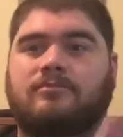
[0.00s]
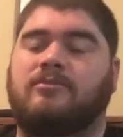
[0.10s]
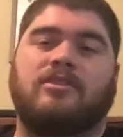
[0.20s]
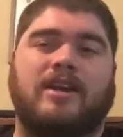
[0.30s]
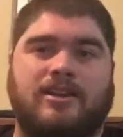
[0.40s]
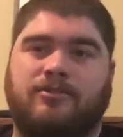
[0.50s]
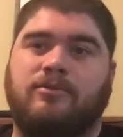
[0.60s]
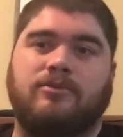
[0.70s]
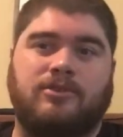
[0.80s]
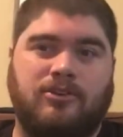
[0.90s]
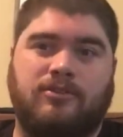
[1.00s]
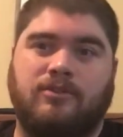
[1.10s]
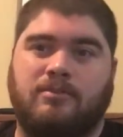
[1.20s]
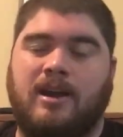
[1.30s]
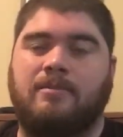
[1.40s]
their actual
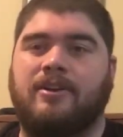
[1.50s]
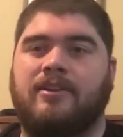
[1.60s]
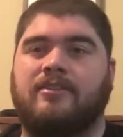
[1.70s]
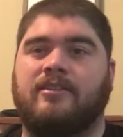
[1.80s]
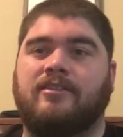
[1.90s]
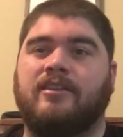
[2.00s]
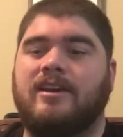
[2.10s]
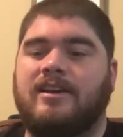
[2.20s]
useful properties, because